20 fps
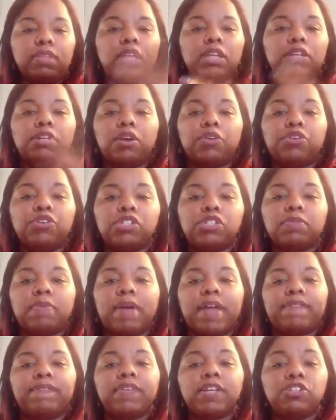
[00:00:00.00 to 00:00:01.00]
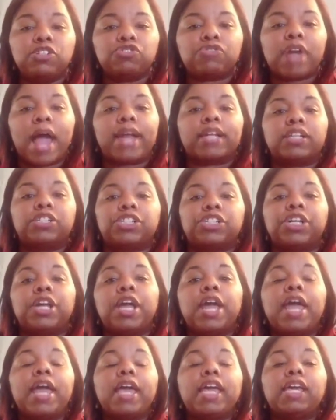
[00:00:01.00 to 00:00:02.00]
using my event strategy,
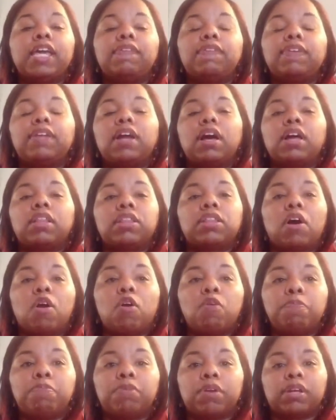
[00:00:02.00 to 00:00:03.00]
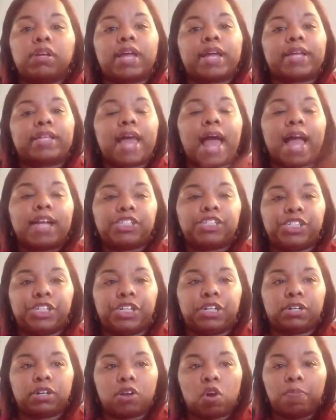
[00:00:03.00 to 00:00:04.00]
even the Oprah, like last
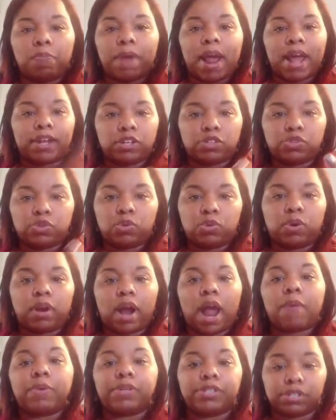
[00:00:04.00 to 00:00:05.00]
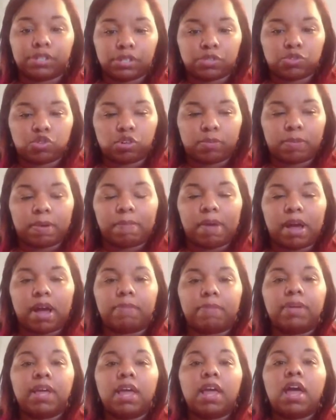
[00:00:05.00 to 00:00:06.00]
year, Oprah had the tour. I went to the tour with my
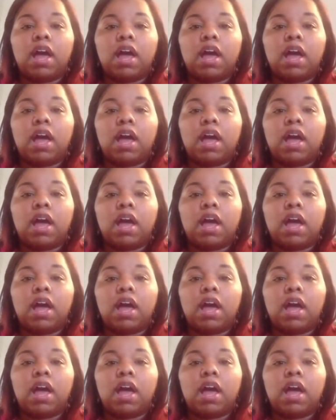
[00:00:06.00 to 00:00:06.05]
mom.